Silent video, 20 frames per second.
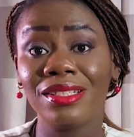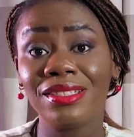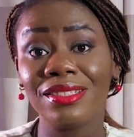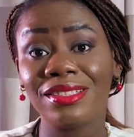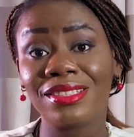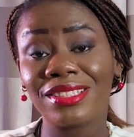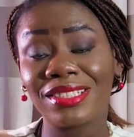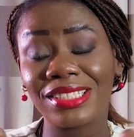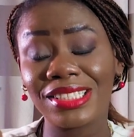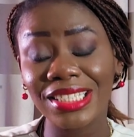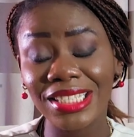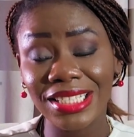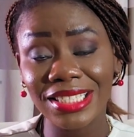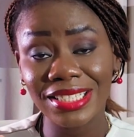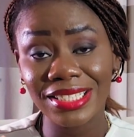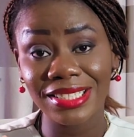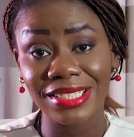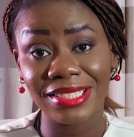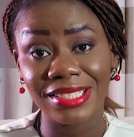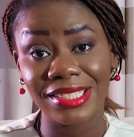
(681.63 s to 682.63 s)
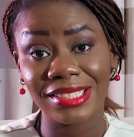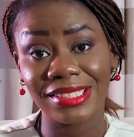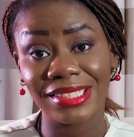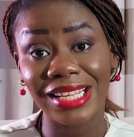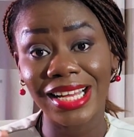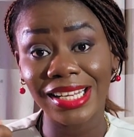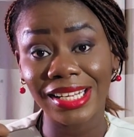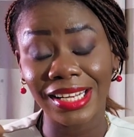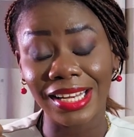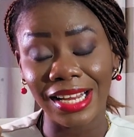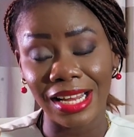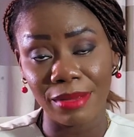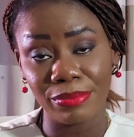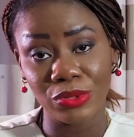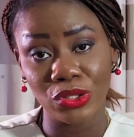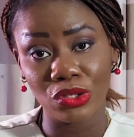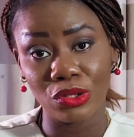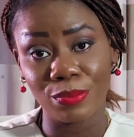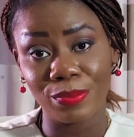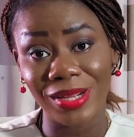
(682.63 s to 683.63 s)
sees that
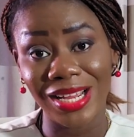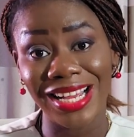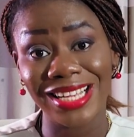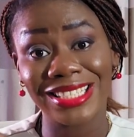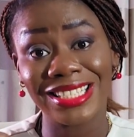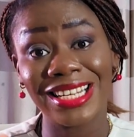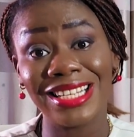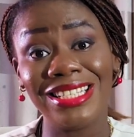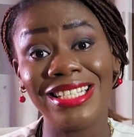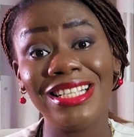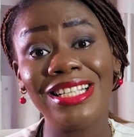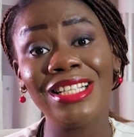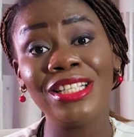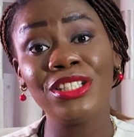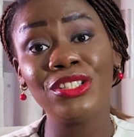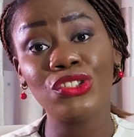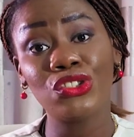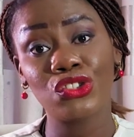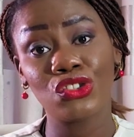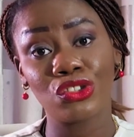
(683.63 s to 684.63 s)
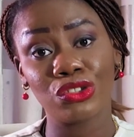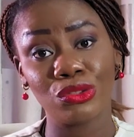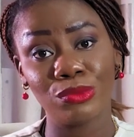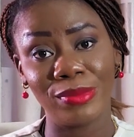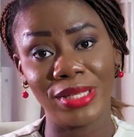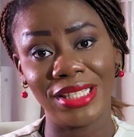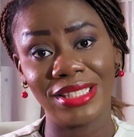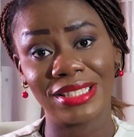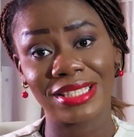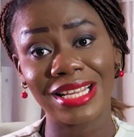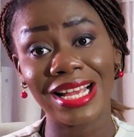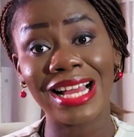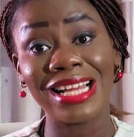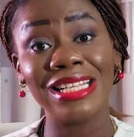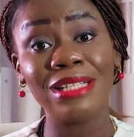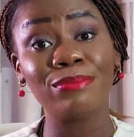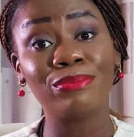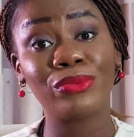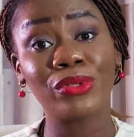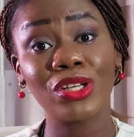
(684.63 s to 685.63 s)
laptop as an instrument and he
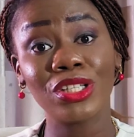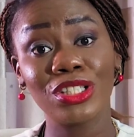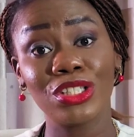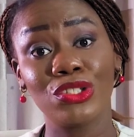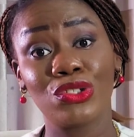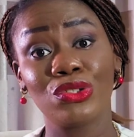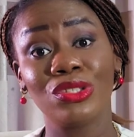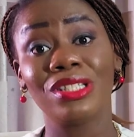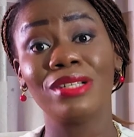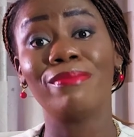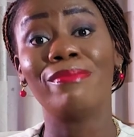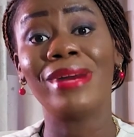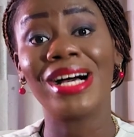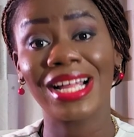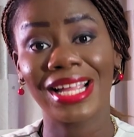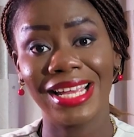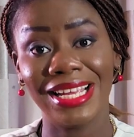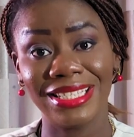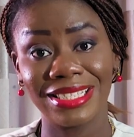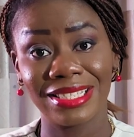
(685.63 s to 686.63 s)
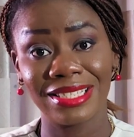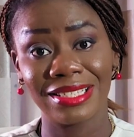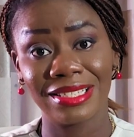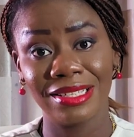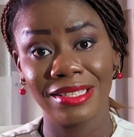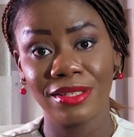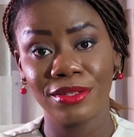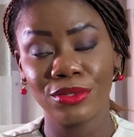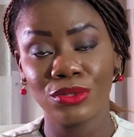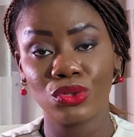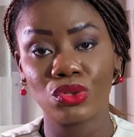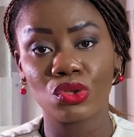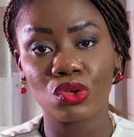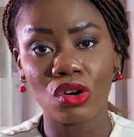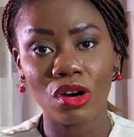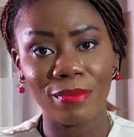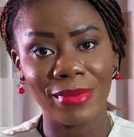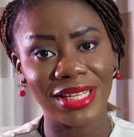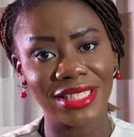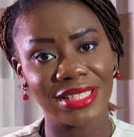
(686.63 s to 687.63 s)
brought it to the market to
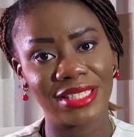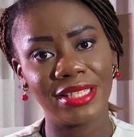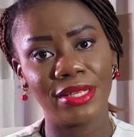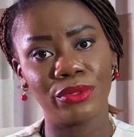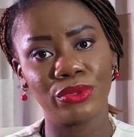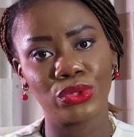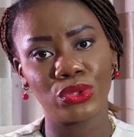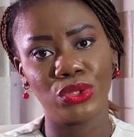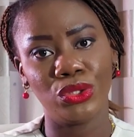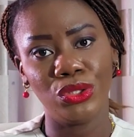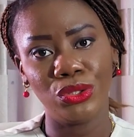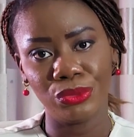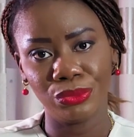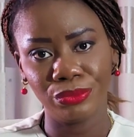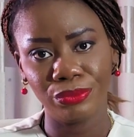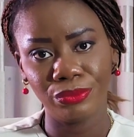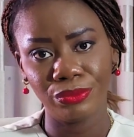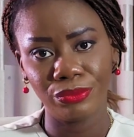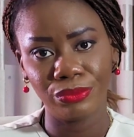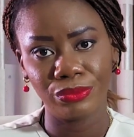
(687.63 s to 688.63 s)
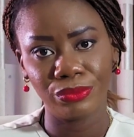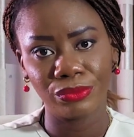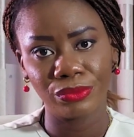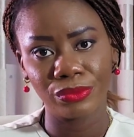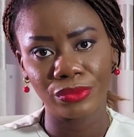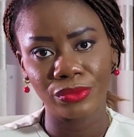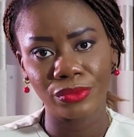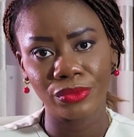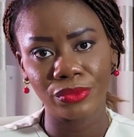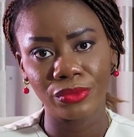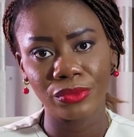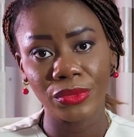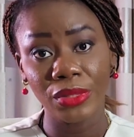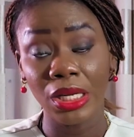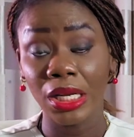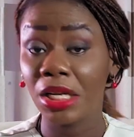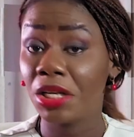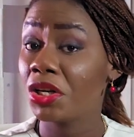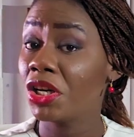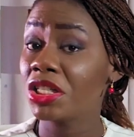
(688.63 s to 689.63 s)
come and sell to you.
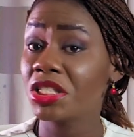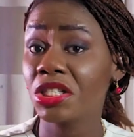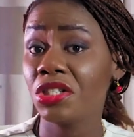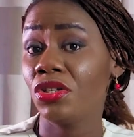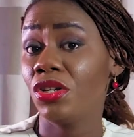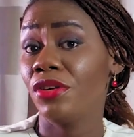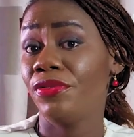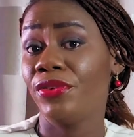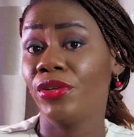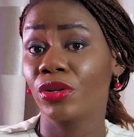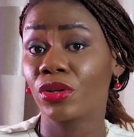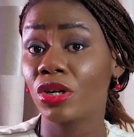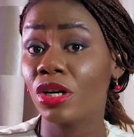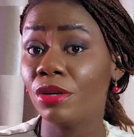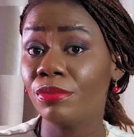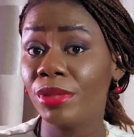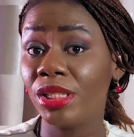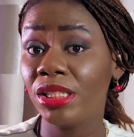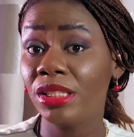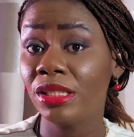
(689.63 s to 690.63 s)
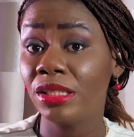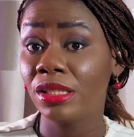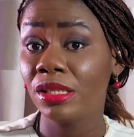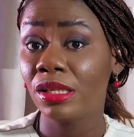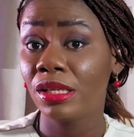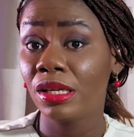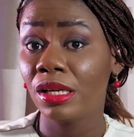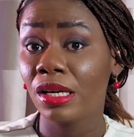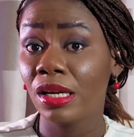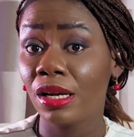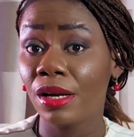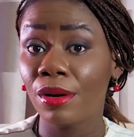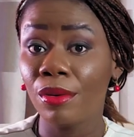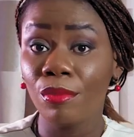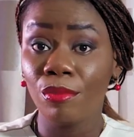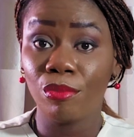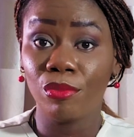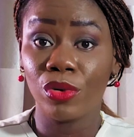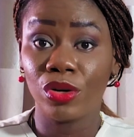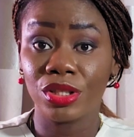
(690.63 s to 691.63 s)
He doesn't know if you're coming,
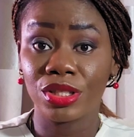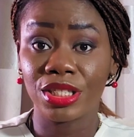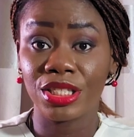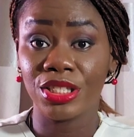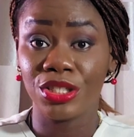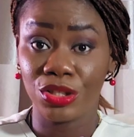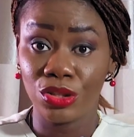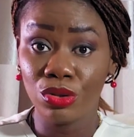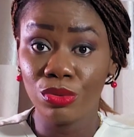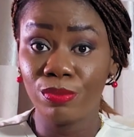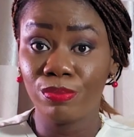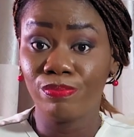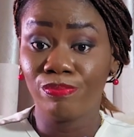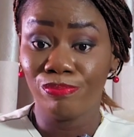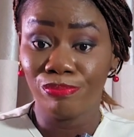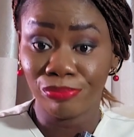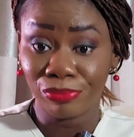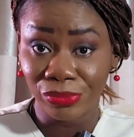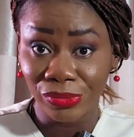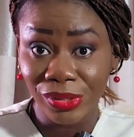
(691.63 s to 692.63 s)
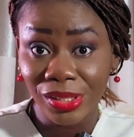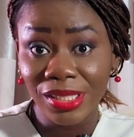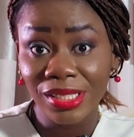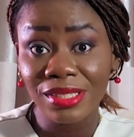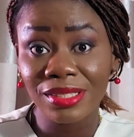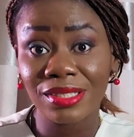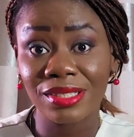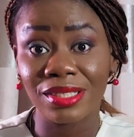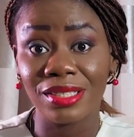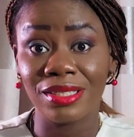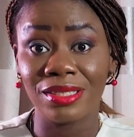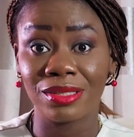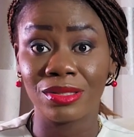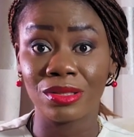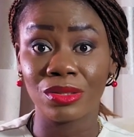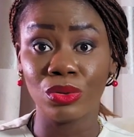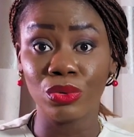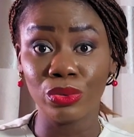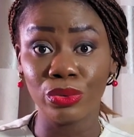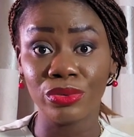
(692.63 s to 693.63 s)
but he still brings his
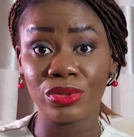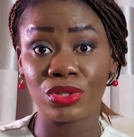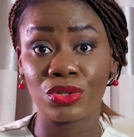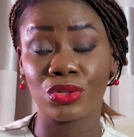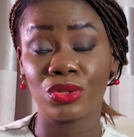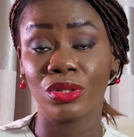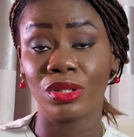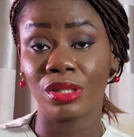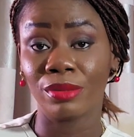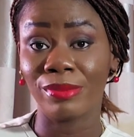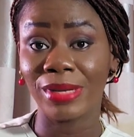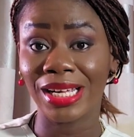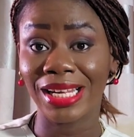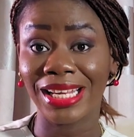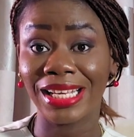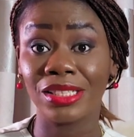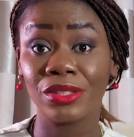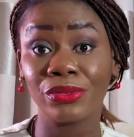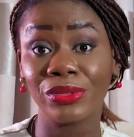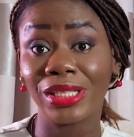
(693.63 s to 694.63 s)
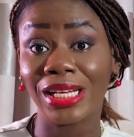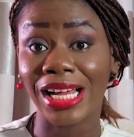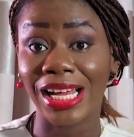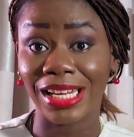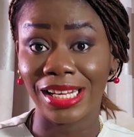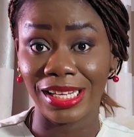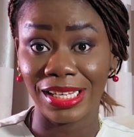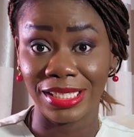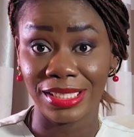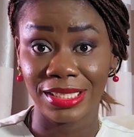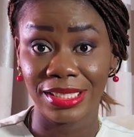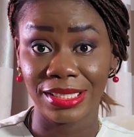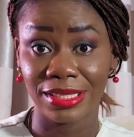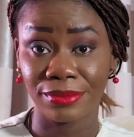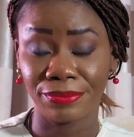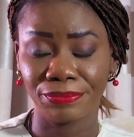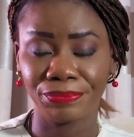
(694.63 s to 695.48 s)
goods to the market regardless.